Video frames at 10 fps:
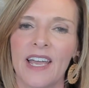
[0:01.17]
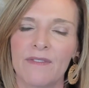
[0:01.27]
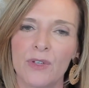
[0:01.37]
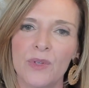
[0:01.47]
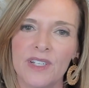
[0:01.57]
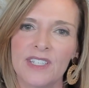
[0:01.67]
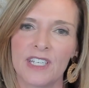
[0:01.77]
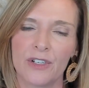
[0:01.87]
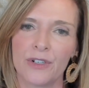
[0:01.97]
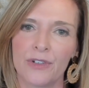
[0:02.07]
Have you
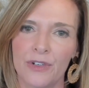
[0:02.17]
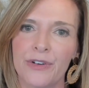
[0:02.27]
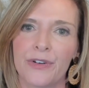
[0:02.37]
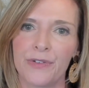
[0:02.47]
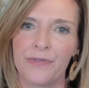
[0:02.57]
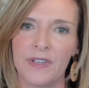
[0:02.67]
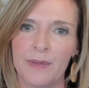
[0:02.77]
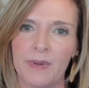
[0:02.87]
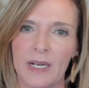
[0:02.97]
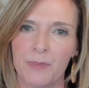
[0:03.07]
considered
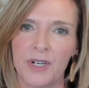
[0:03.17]
neurofeedback